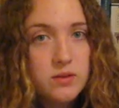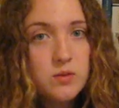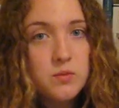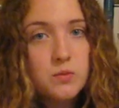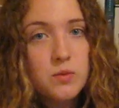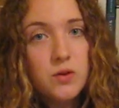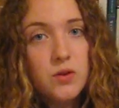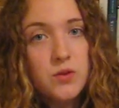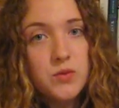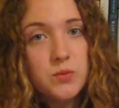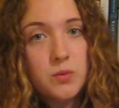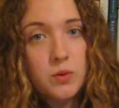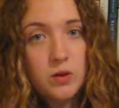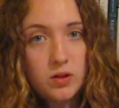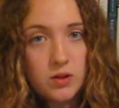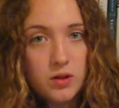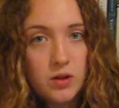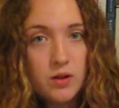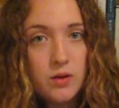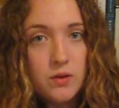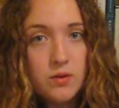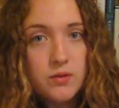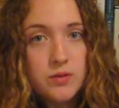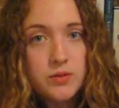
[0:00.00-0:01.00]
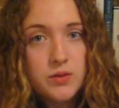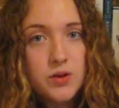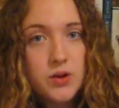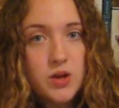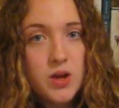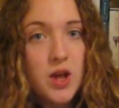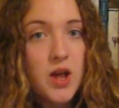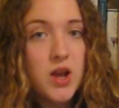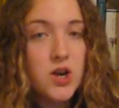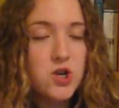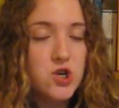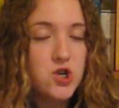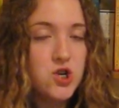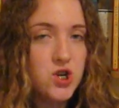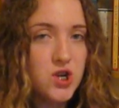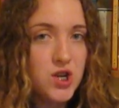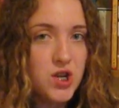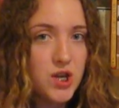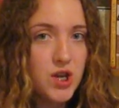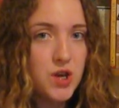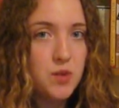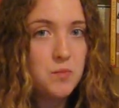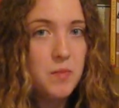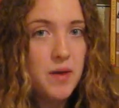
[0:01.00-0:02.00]
loopholes were closed and
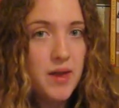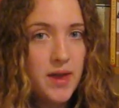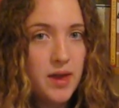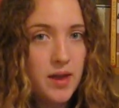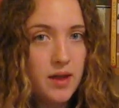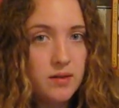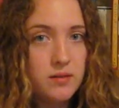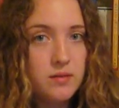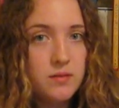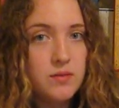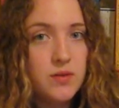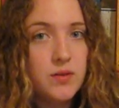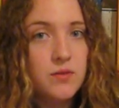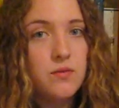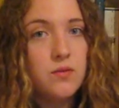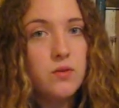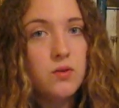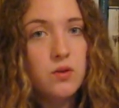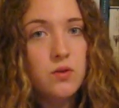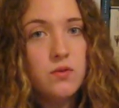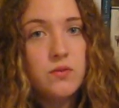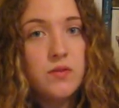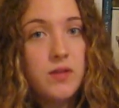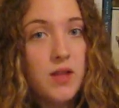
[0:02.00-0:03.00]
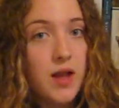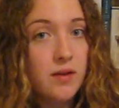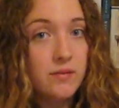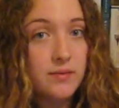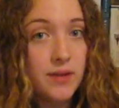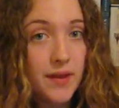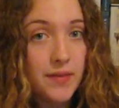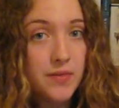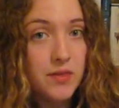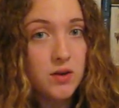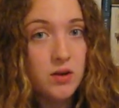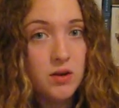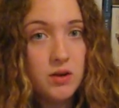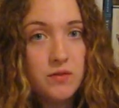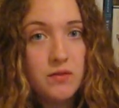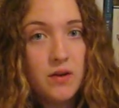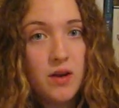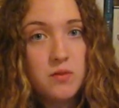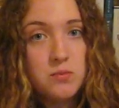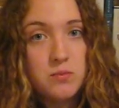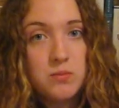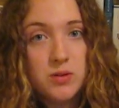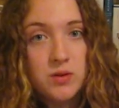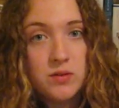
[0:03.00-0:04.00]
GE paid the full flat rate
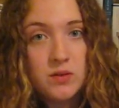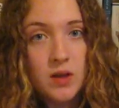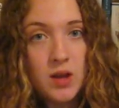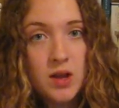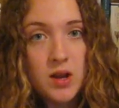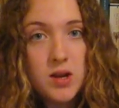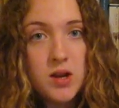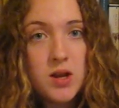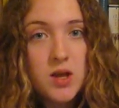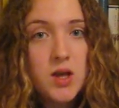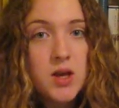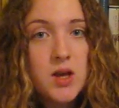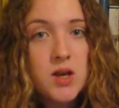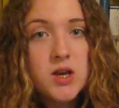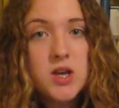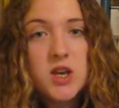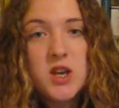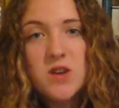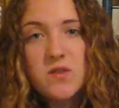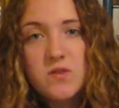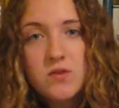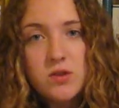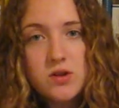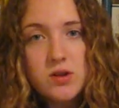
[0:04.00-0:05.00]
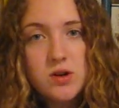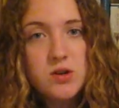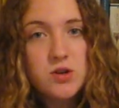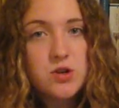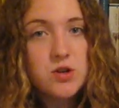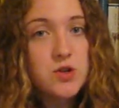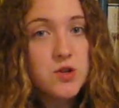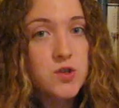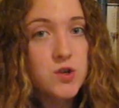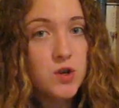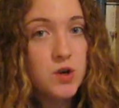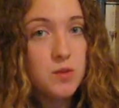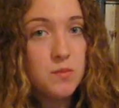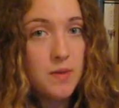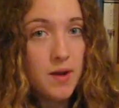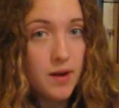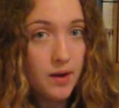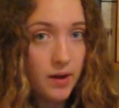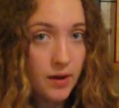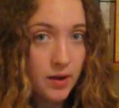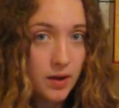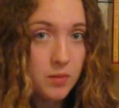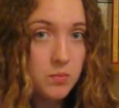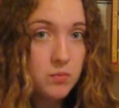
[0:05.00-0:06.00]
35%, even on just their
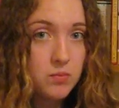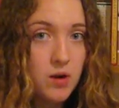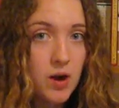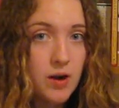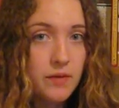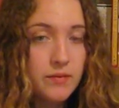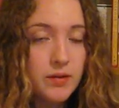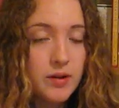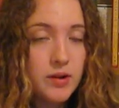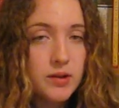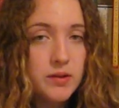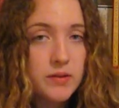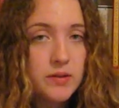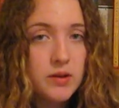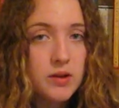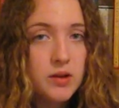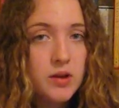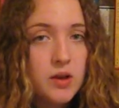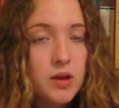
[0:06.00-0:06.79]
American profits,